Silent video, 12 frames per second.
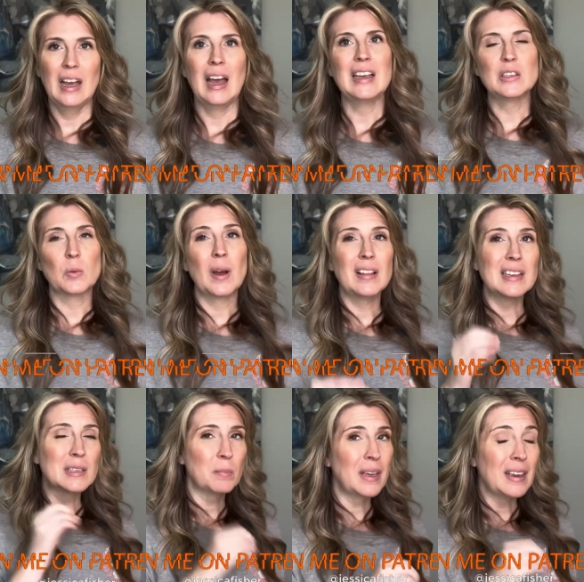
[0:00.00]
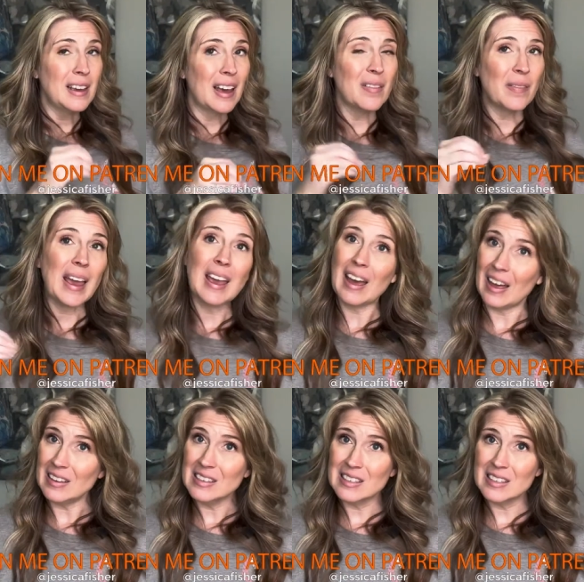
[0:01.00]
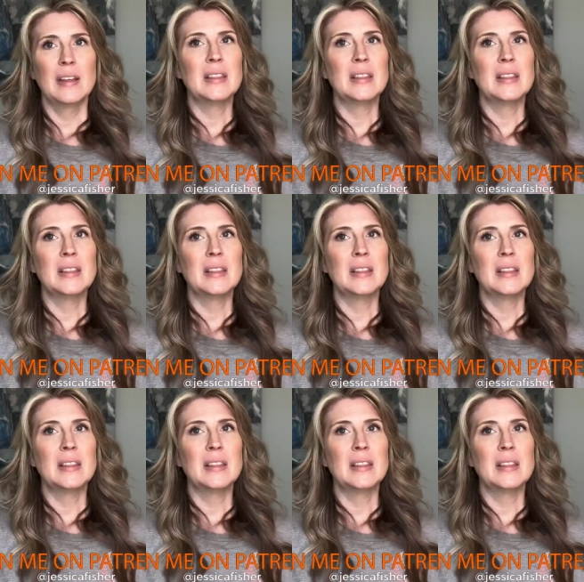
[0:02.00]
as well as PFAS.